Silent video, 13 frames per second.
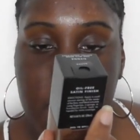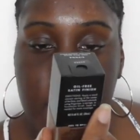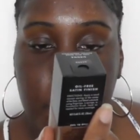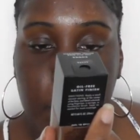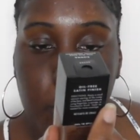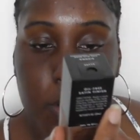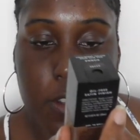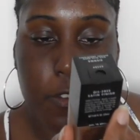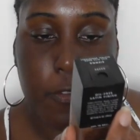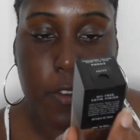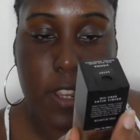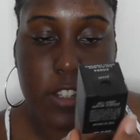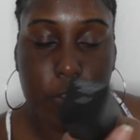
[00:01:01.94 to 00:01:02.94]
the Flawless
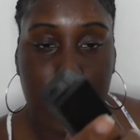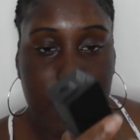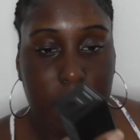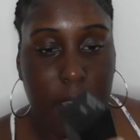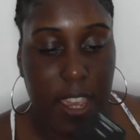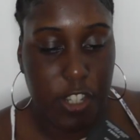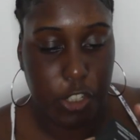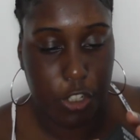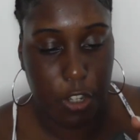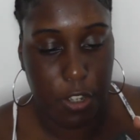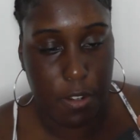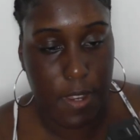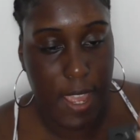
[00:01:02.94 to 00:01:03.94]
Finish
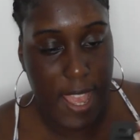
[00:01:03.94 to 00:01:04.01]
foundation